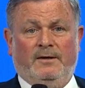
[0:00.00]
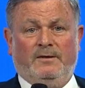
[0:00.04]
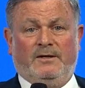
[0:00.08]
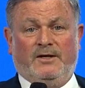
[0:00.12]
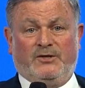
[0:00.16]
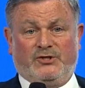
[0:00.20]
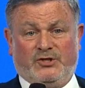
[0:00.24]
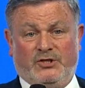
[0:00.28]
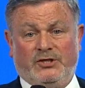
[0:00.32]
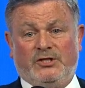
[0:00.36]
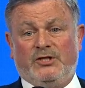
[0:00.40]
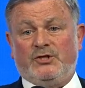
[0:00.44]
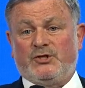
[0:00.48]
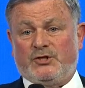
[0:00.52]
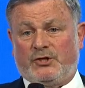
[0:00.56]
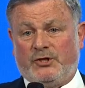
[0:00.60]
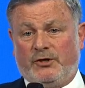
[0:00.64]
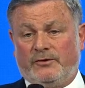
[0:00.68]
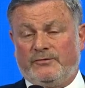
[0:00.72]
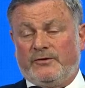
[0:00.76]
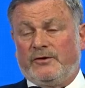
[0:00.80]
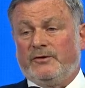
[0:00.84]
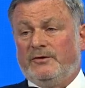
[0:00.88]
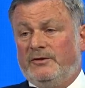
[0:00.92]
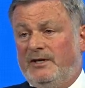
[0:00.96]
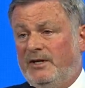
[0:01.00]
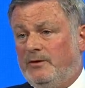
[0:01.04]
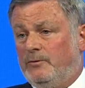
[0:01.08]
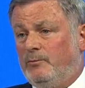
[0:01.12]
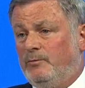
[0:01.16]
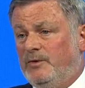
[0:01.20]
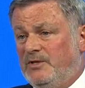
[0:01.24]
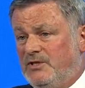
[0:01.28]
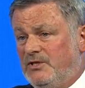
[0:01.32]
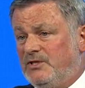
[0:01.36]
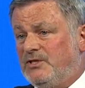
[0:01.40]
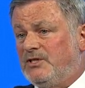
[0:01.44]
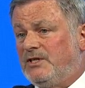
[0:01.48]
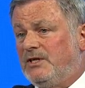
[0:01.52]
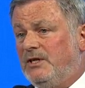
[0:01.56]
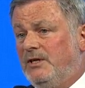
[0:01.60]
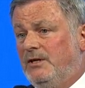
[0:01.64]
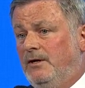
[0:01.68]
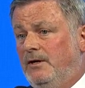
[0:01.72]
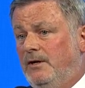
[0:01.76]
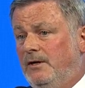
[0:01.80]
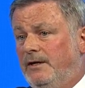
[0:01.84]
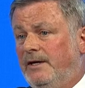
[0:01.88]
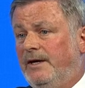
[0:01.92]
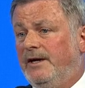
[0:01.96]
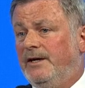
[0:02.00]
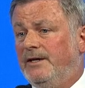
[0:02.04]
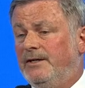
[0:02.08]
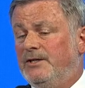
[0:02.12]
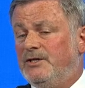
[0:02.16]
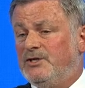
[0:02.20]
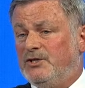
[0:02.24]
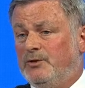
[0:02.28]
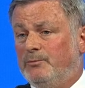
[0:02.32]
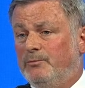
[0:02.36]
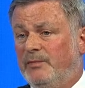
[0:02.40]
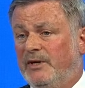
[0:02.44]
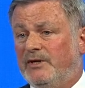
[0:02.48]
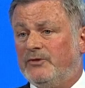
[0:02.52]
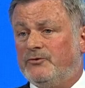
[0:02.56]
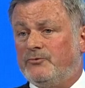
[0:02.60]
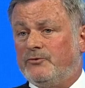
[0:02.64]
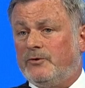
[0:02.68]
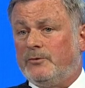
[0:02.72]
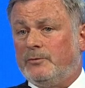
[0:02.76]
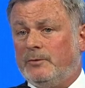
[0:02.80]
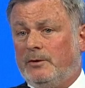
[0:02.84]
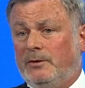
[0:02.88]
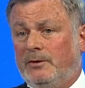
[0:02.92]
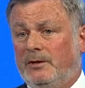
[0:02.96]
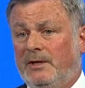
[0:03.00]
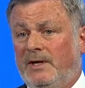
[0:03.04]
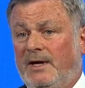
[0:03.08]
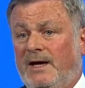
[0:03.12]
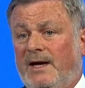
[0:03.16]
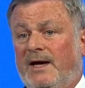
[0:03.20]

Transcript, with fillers: that she discovered that Mrs. Uh, K is in big trouble.